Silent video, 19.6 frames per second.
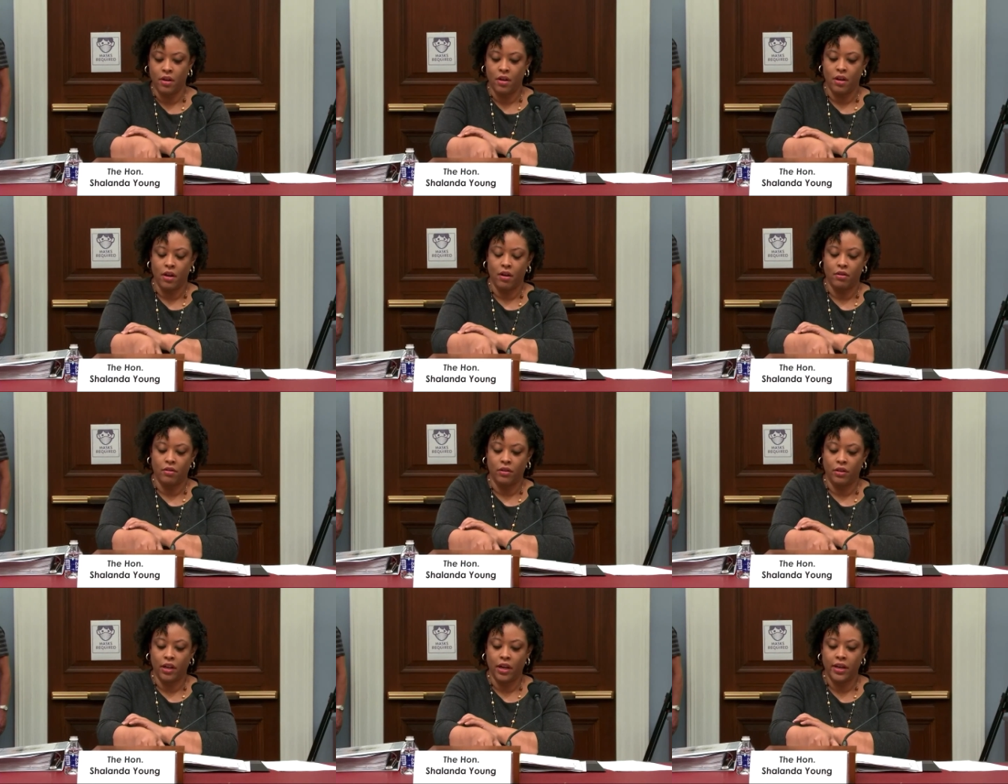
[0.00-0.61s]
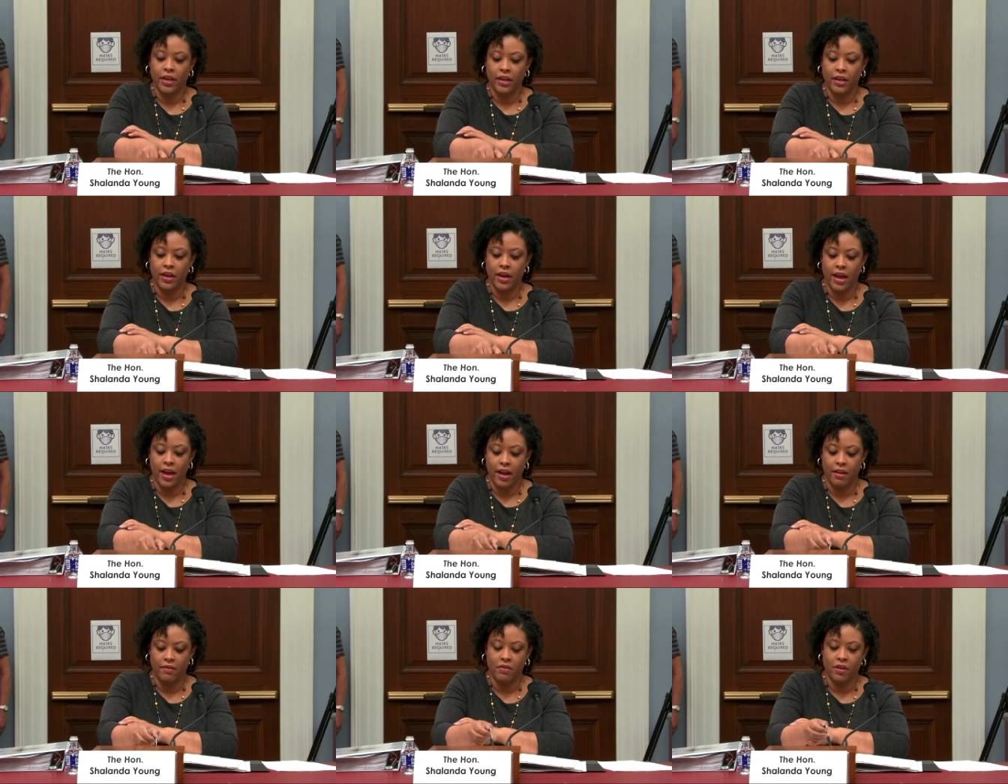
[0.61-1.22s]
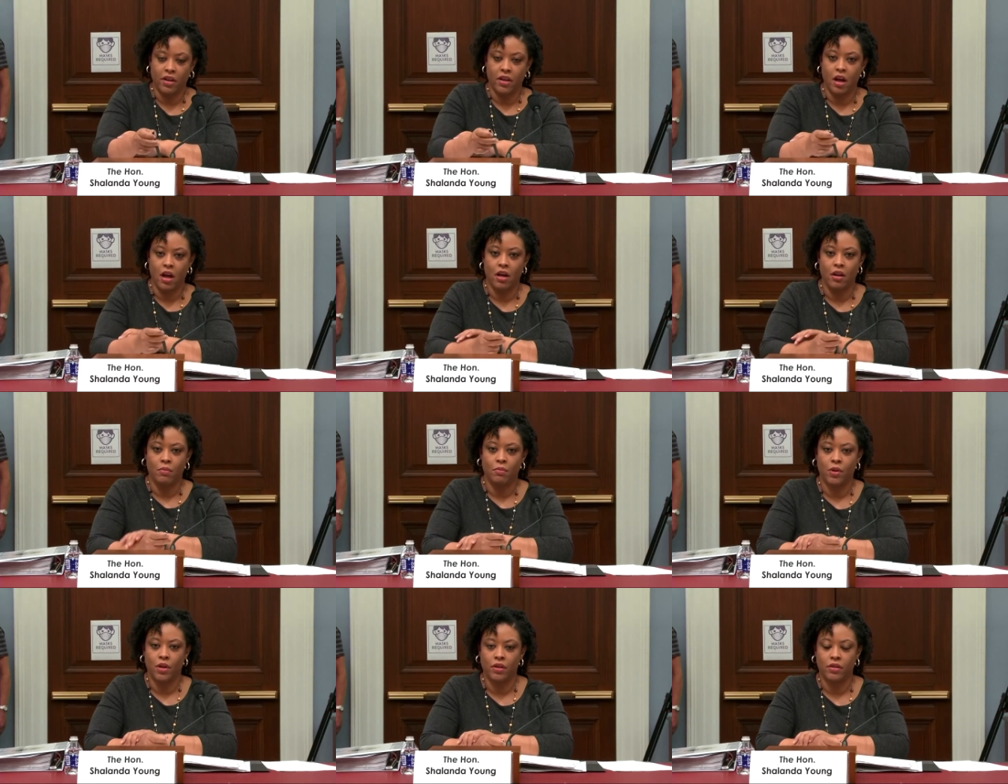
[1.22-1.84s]
are lucky to have the
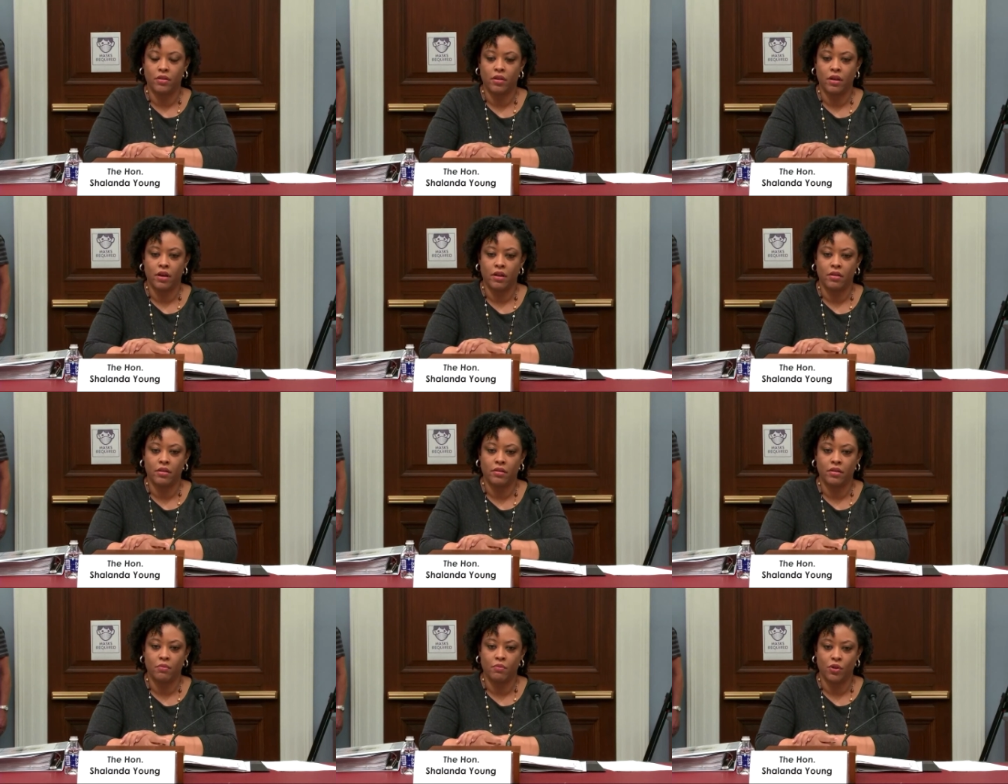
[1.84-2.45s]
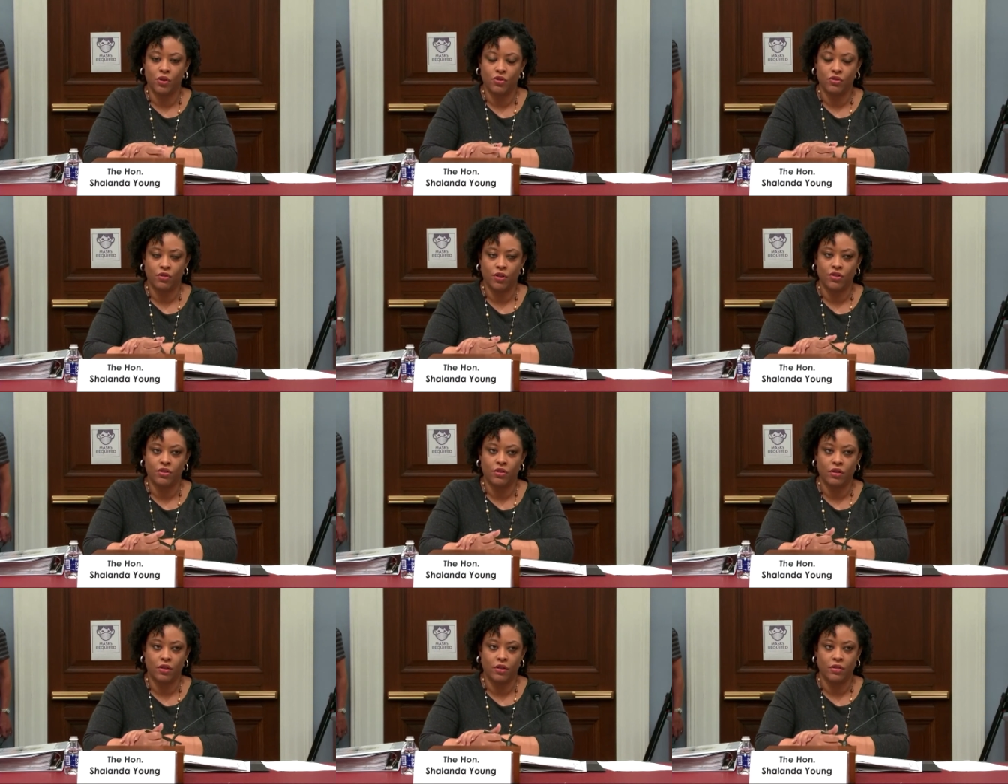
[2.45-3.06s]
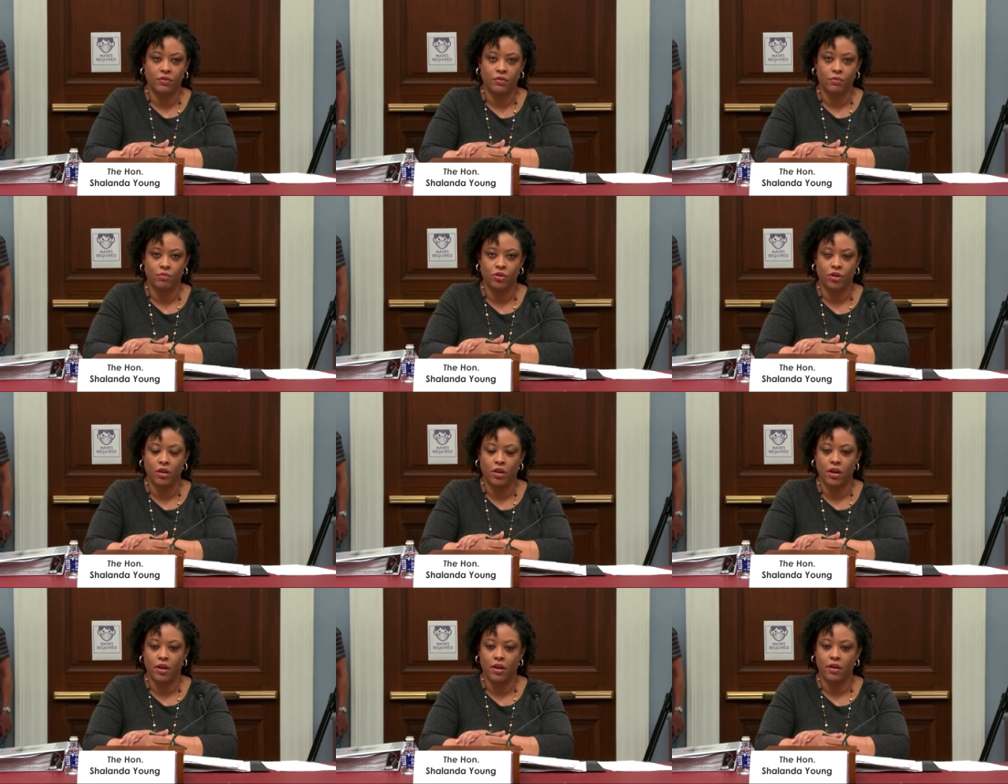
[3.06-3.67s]
economists this administration does, from
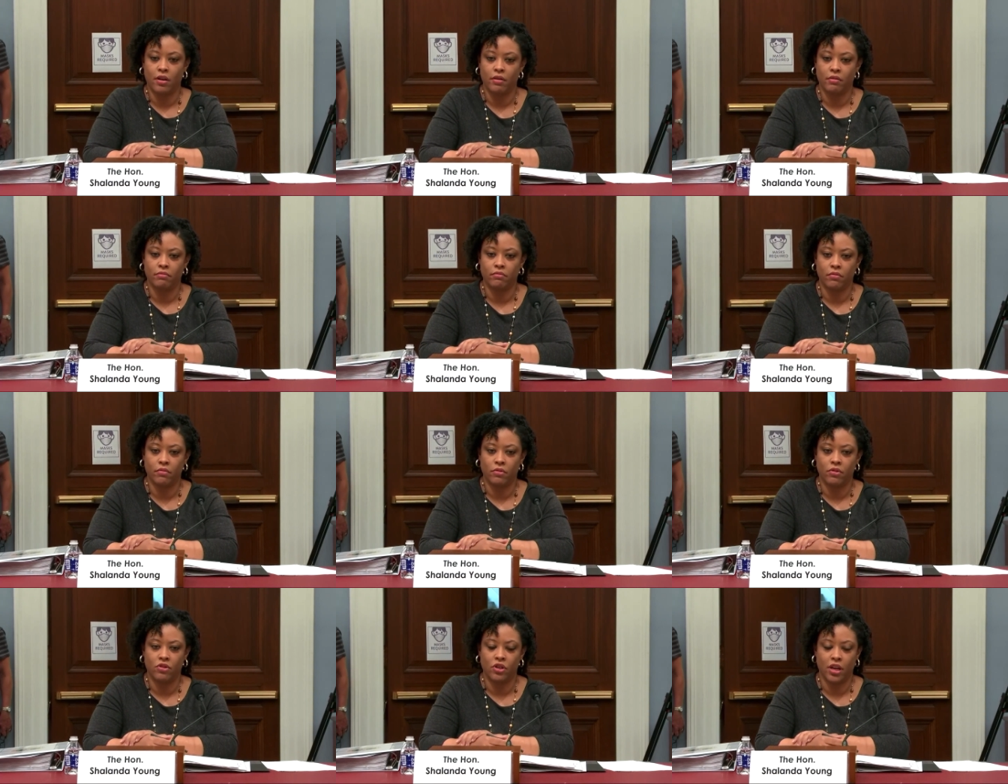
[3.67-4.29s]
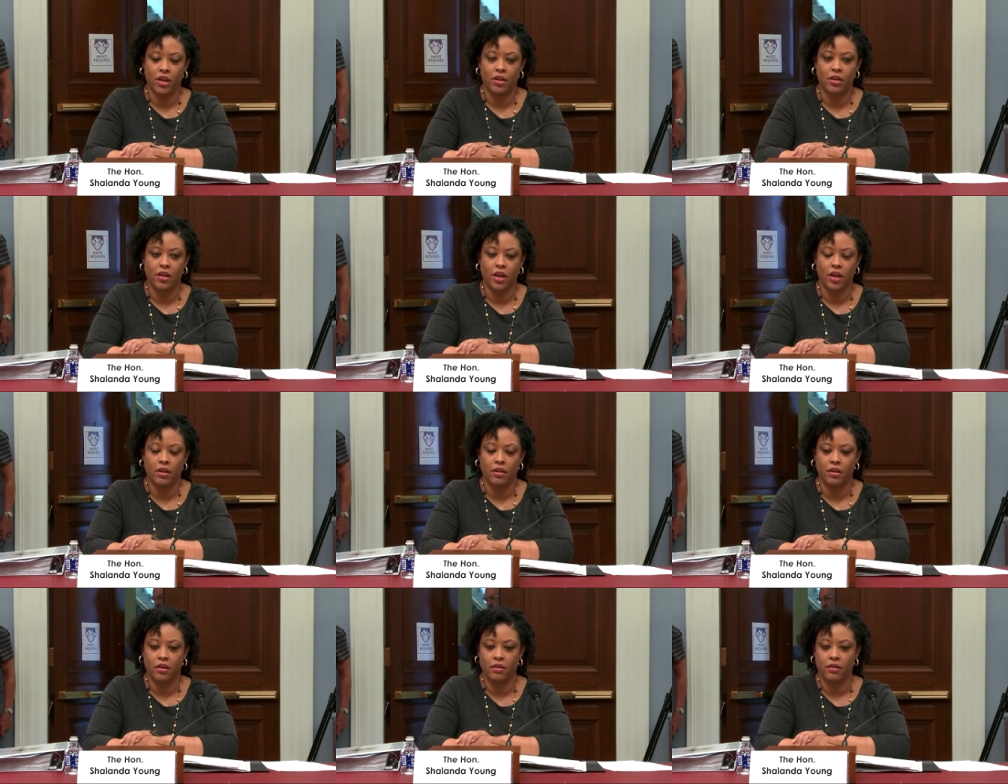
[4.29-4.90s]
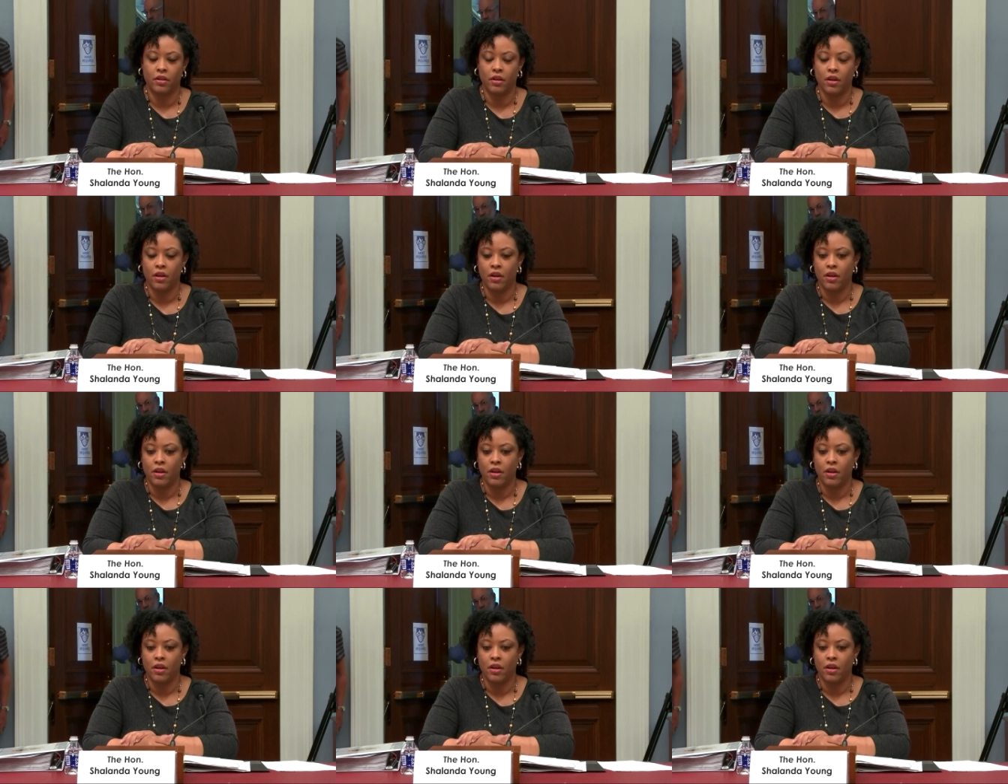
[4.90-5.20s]
Janet Yellen